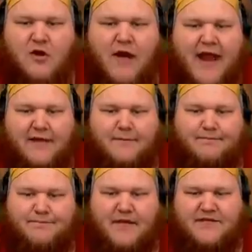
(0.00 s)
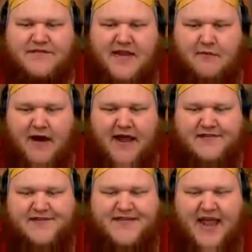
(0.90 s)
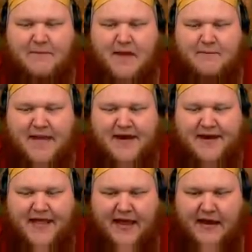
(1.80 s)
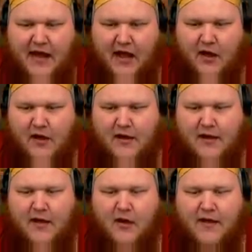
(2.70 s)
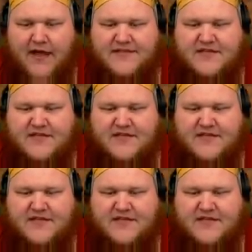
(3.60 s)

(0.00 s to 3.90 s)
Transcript: Great! The stingray has attacked my bed again. Okay,